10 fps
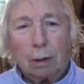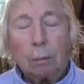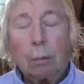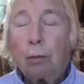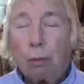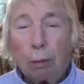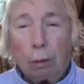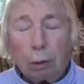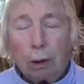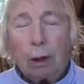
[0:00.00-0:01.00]
But
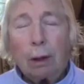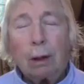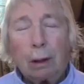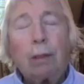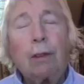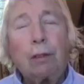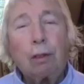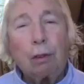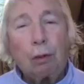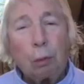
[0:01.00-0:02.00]
truly,
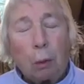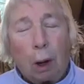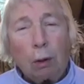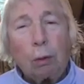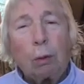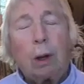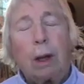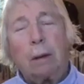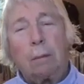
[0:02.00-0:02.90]
this is why you came.